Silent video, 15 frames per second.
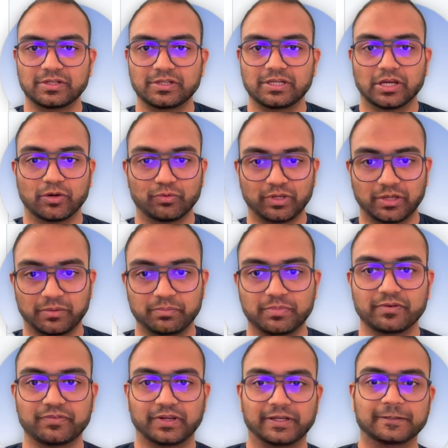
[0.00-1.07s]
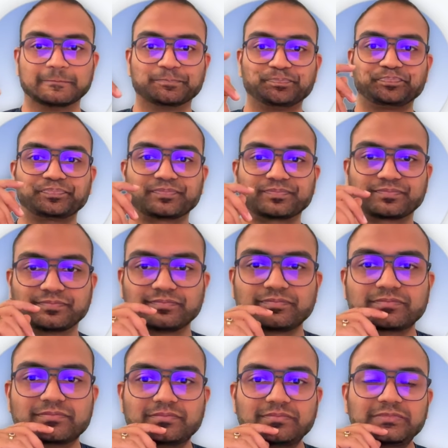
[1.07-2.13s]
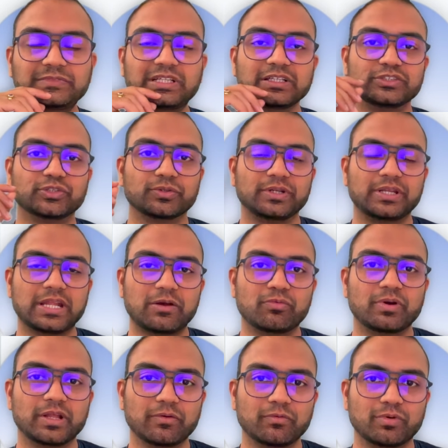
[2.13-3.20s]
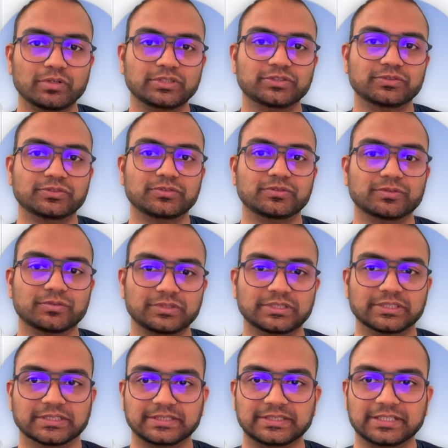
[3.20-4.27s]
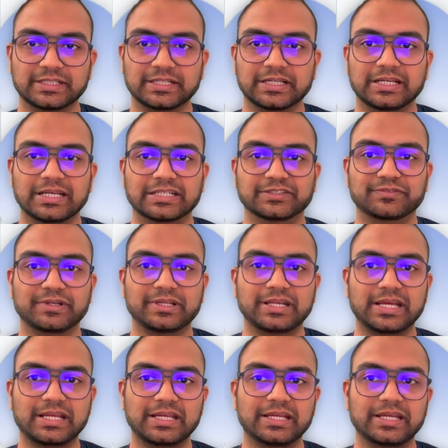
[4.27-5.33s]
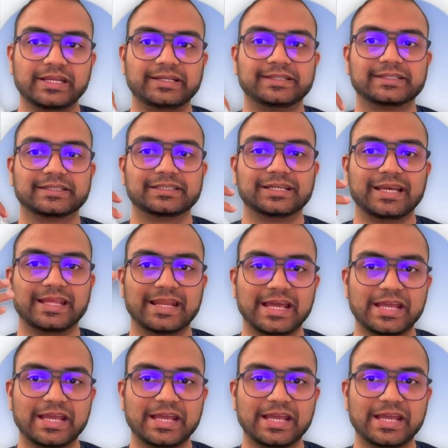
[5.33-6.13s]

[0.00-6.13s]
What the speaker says: Okay, perfect. So now what I want you to notice is when I hit NI